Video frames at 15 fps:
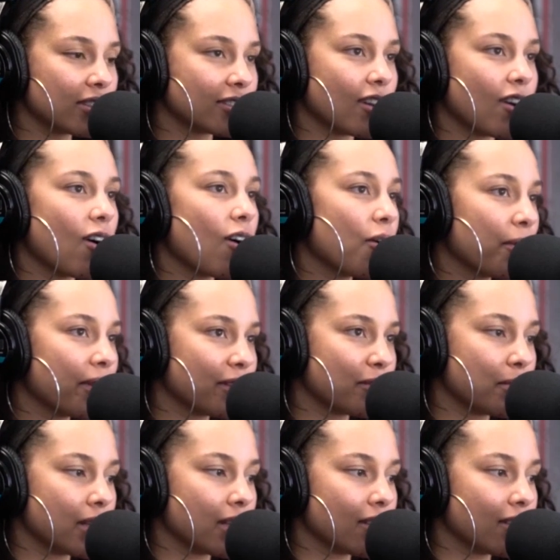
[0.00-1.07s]
is to always
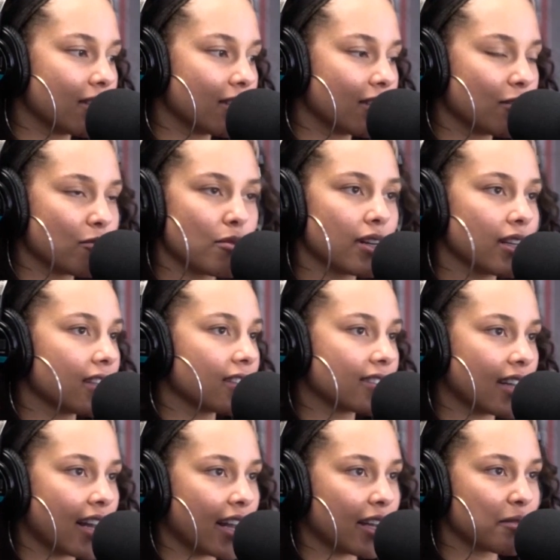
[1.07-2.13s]
be the
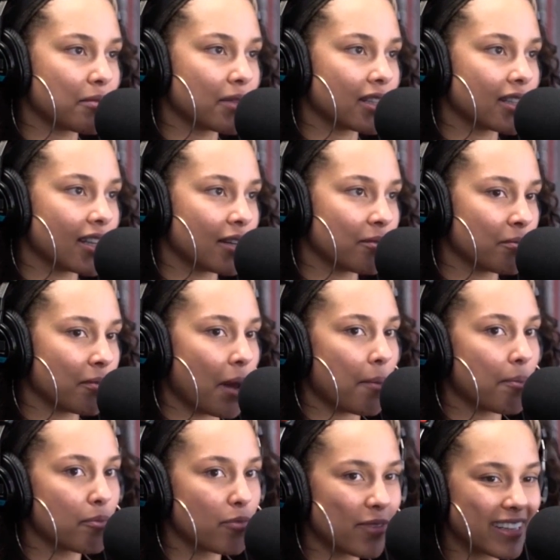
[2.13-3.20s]
realest that I can mm. be and,
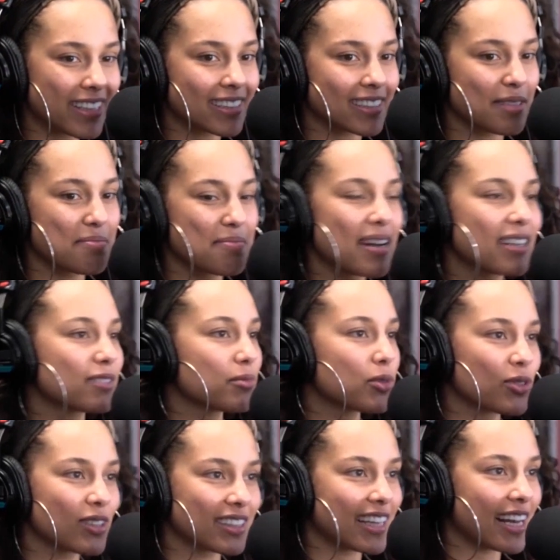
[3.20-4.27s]
and bring the best
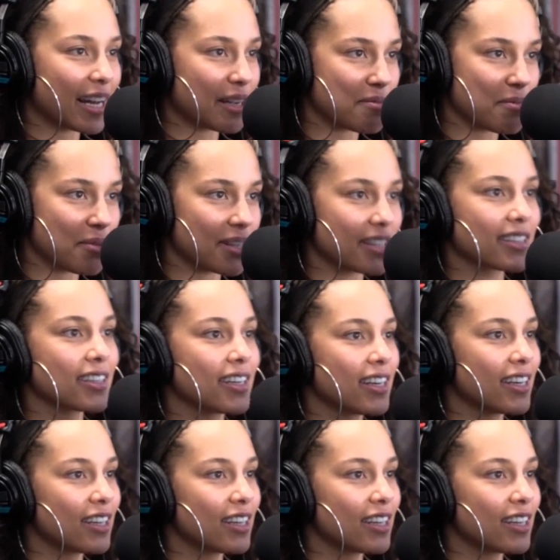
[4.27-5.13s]
music that I can bring.